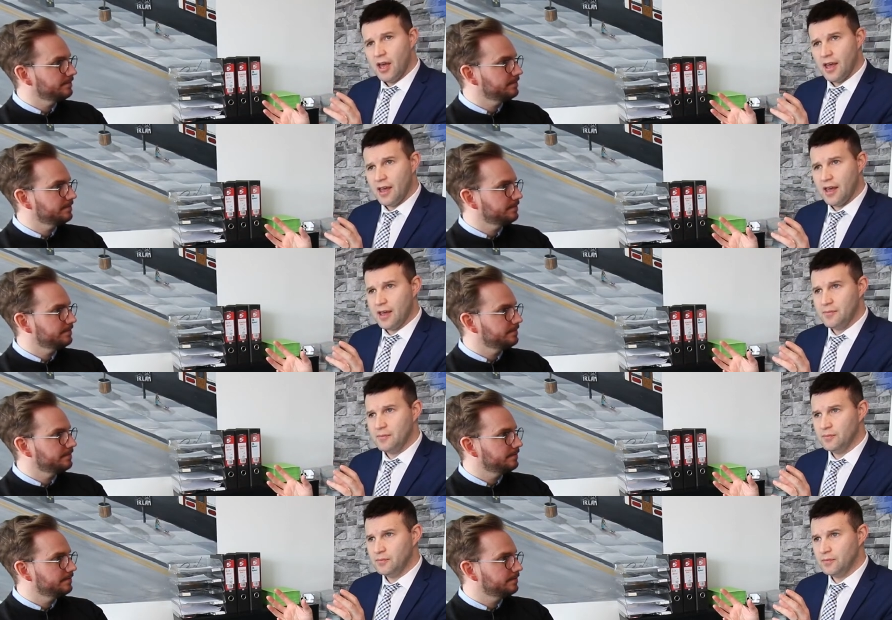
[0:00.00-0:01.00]

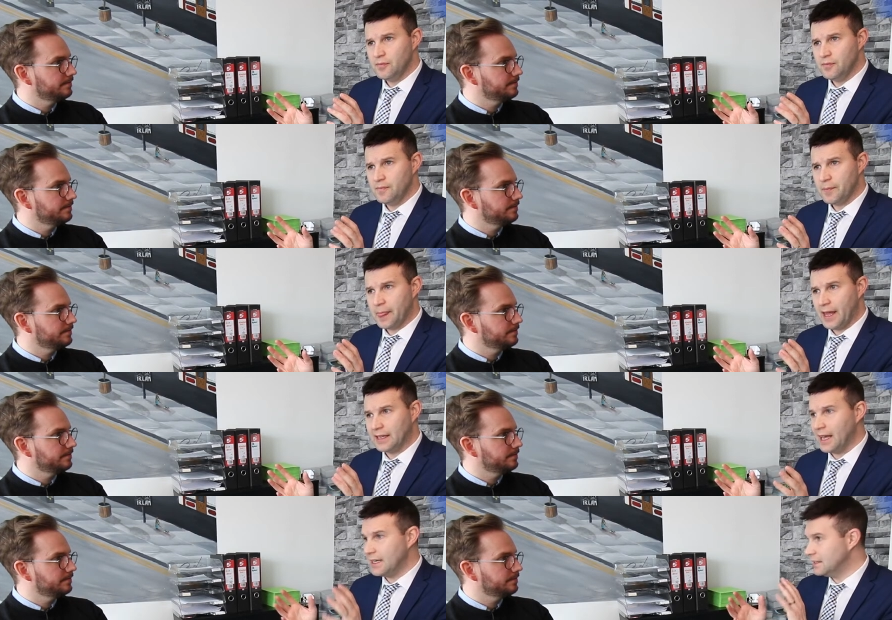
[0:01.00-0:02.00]
Speaker 1: and
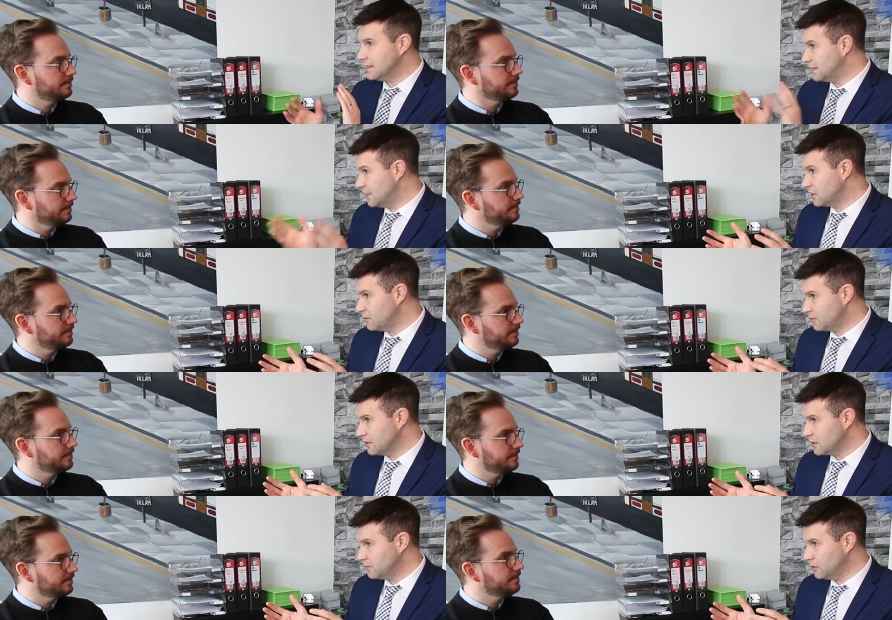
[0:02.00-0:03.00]
getting a decision in
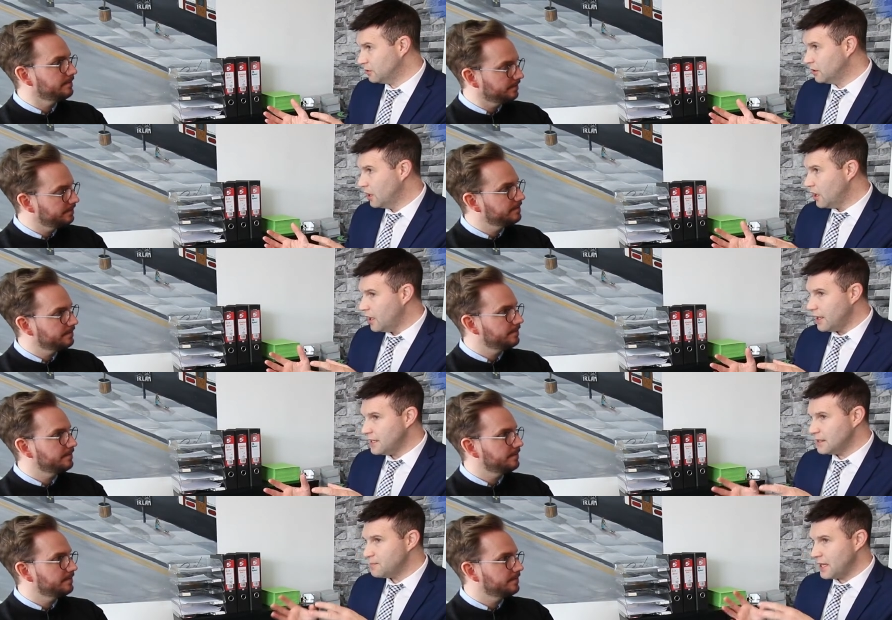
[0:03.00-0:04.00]
principle,
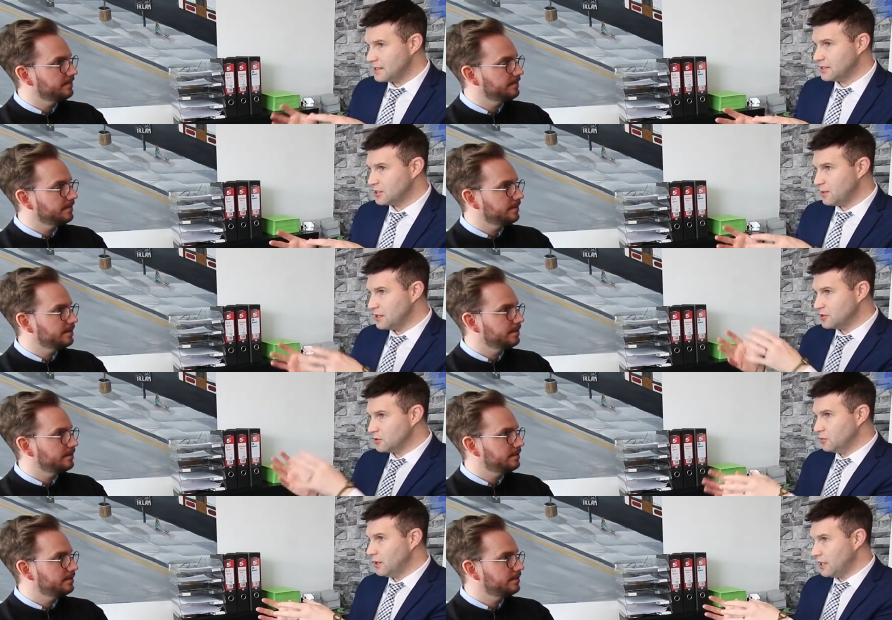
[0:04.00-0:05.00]
is it best to speak to
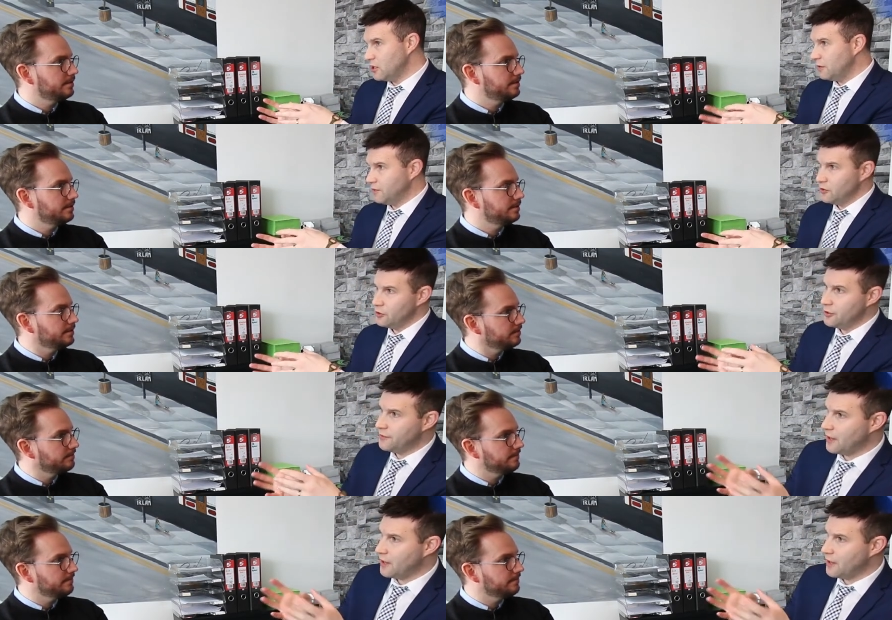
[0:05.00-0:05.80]
someone like you before they